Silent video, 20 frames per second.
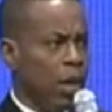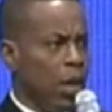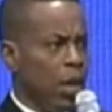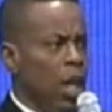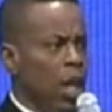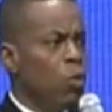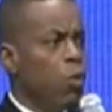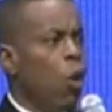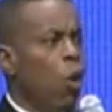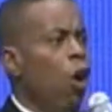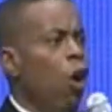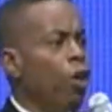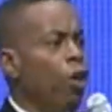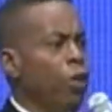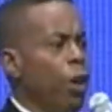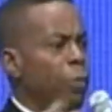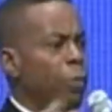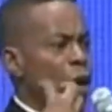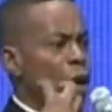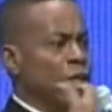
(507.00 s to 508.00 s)
He wore
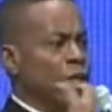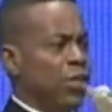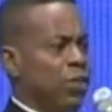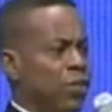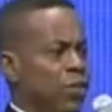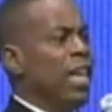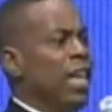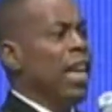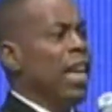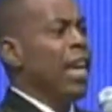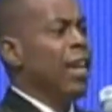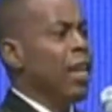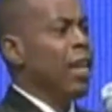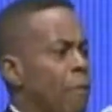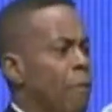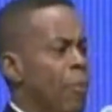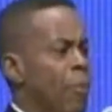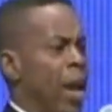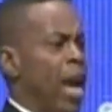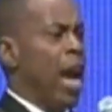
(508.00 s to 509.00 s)
the pristine
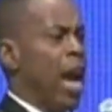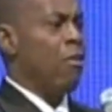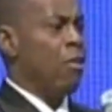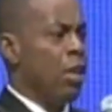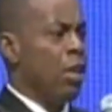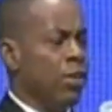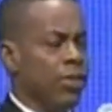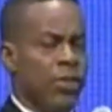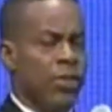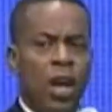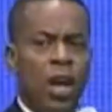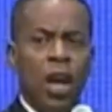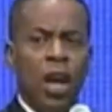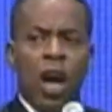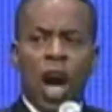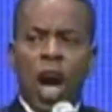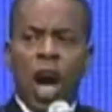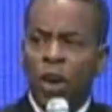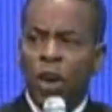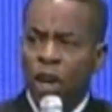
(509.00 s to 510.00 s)
appearance
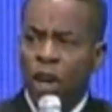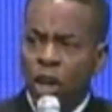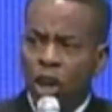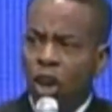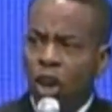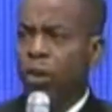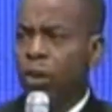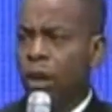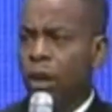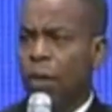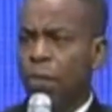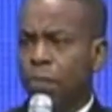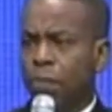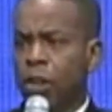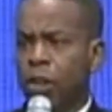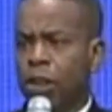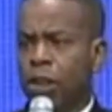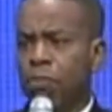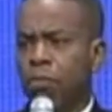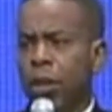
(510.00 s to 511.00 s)
of a goodly
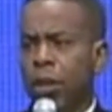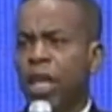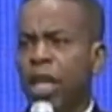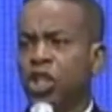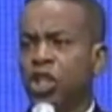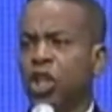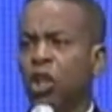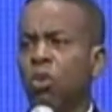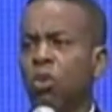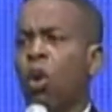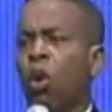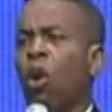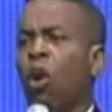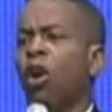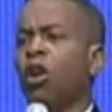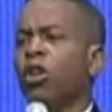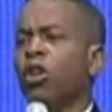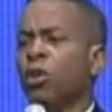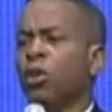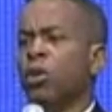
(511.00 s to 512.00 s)
person, but I should
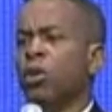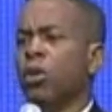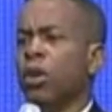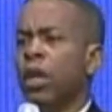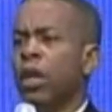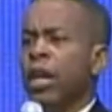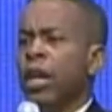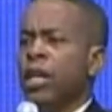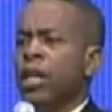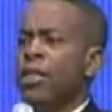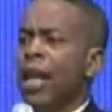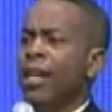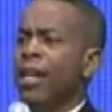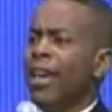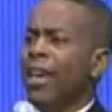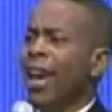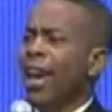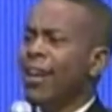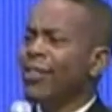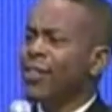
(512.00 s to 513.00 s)
warn you that
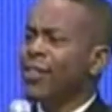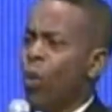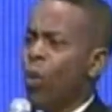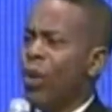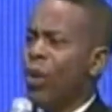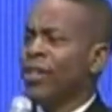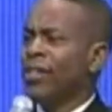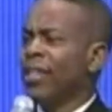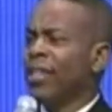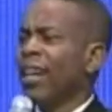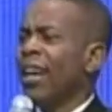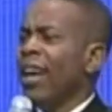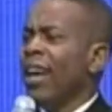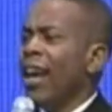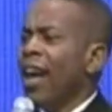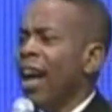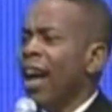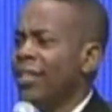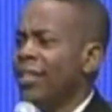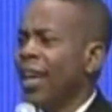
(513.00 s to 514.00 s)
the exquisite
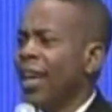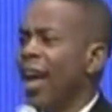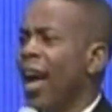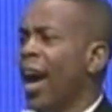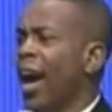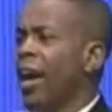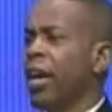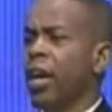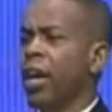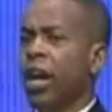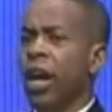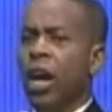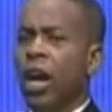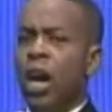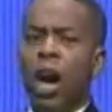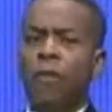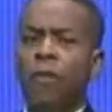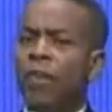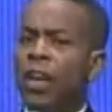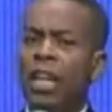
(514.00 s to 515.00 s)
attire
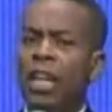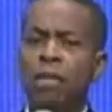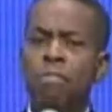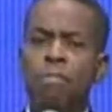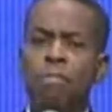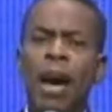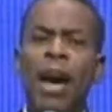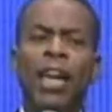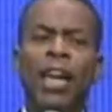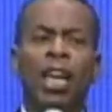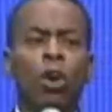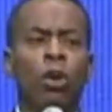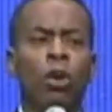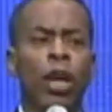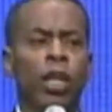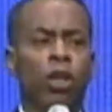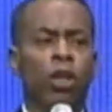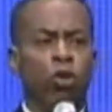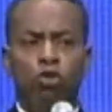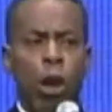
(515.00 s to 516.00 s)
of an
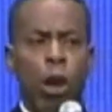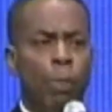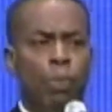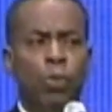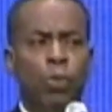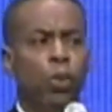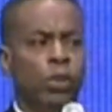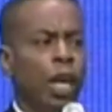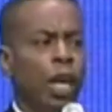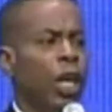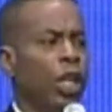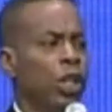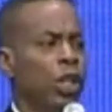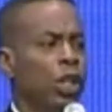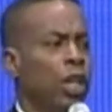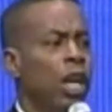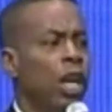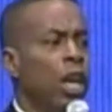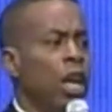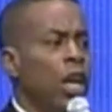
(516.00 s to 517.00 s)
immaculate
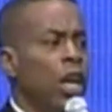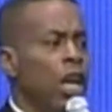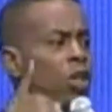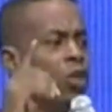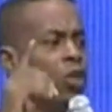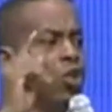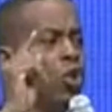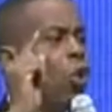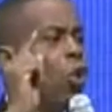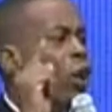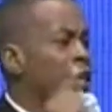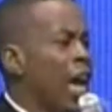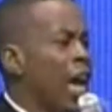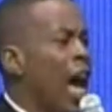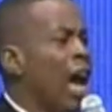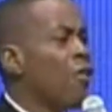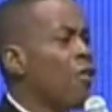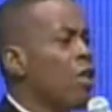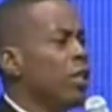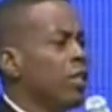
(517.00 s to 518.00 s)
reputation is no
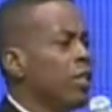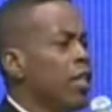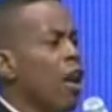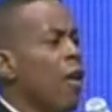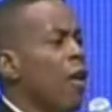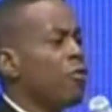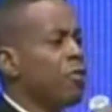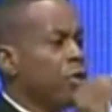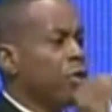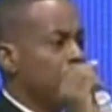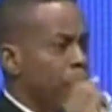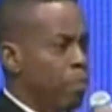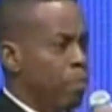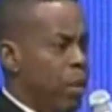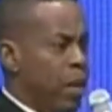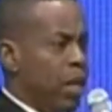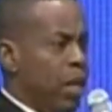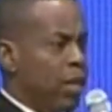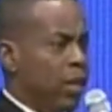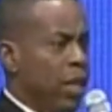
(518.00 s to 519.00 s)
guarantee of
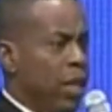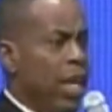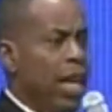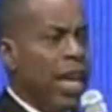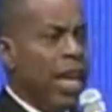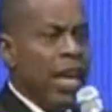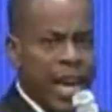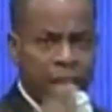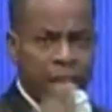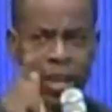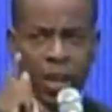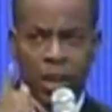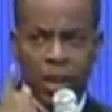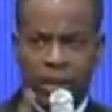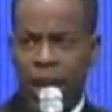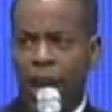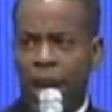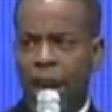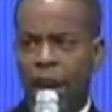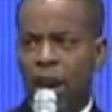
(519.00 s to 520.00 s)
stability in the
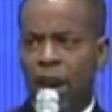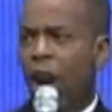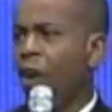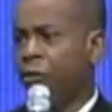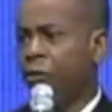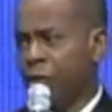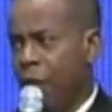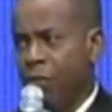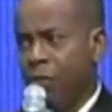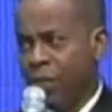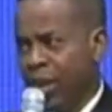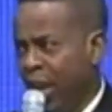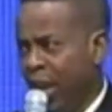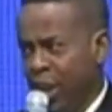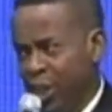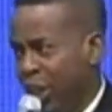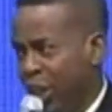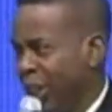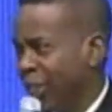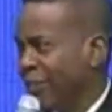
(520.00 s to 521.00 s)
day of
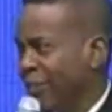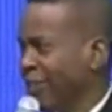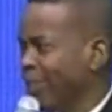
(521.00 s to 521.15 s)
temptation.